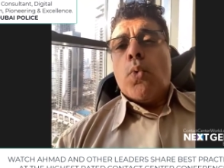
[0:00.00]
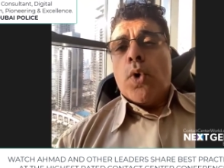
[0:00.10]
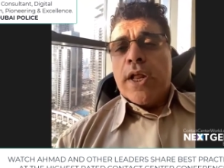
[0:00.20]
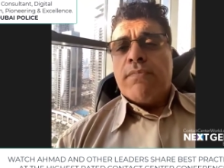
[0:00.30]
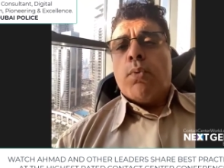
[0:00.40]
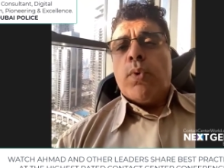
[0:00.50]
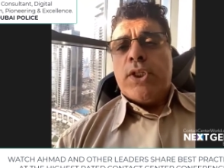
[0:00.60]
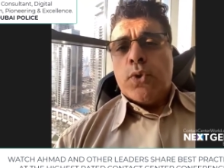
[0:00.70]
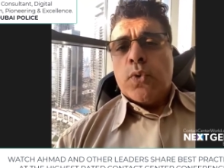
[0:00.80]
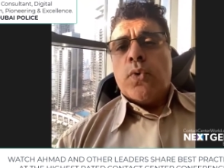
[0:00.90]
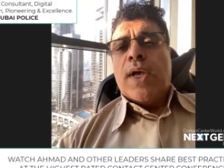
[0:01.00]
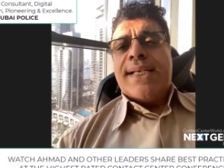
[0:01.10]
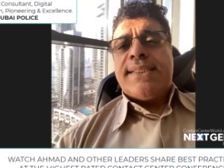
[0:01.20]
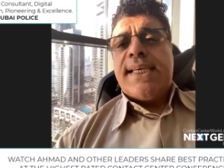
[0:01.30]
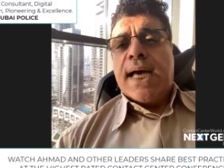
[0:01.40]
whatever we do
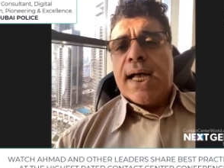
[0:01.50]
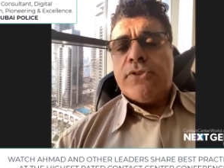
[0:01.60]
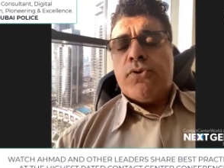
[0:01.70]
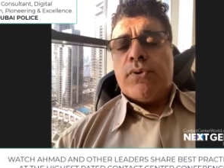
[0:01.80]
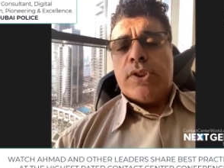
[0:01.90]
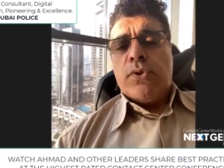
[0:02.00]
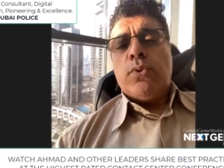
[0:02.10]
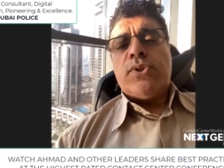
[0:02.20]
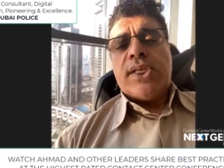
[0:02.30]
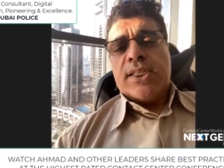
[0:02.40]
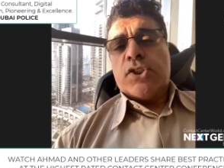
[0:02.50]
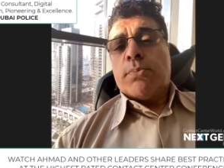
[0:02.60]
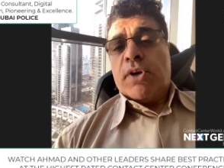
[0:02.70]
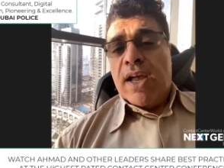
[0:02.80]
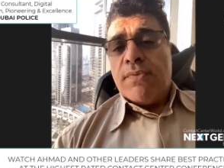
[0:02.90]
has got to reduce
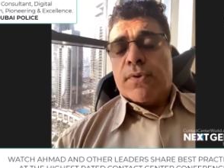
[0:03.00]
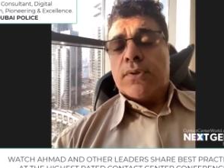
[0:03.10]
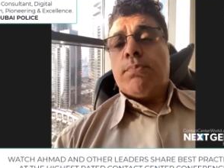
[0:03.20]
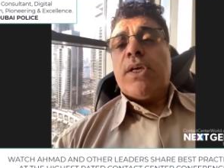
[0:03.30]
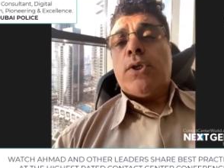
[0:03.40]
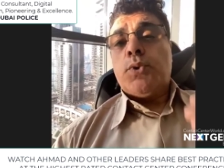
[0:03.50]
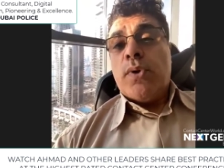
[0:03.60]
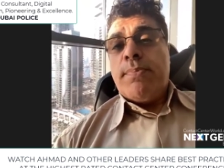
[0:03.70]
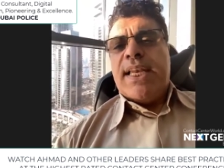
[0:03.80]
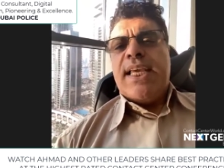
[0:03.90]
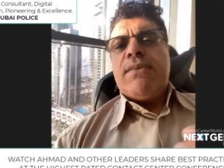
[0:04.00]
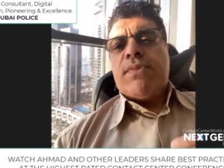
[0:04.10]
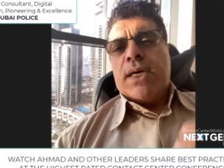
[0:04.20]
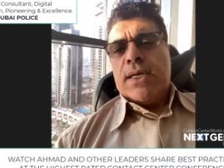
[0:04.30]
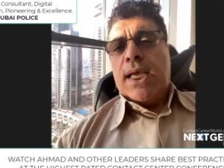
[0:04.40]
customer effort, because we
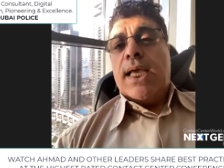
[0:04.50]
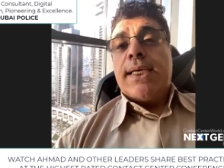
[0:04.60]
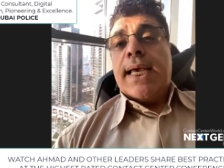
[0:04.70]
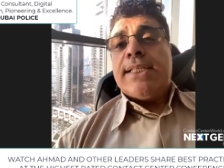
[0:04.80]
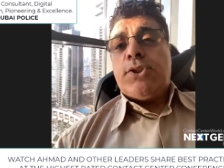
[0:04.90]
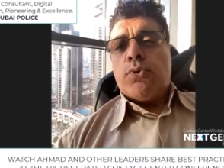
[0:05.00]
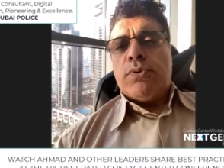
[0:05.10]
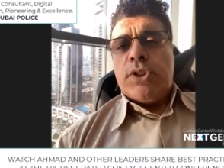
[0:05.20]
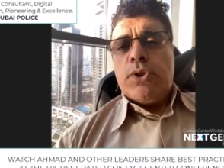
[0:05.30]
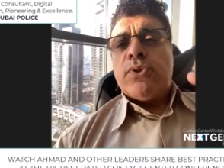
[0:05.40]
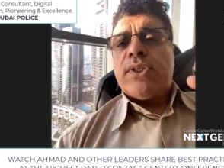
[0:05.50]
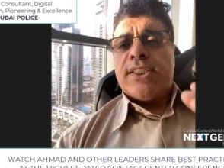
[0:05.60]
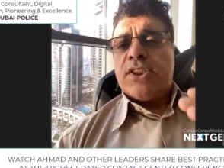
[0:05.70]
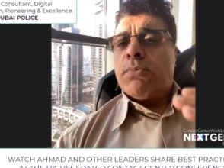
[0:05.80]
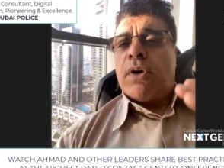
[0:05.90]
believe that as you reduce
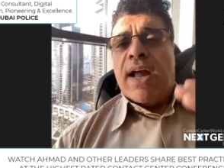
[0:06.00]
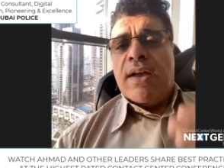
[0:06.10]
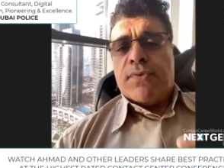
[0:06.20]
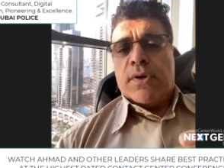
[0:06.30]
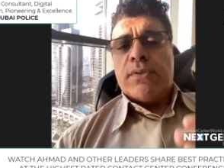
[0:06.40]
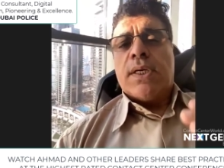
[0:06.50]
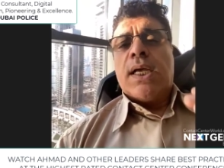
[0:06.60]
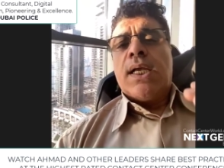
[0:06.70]
customer effort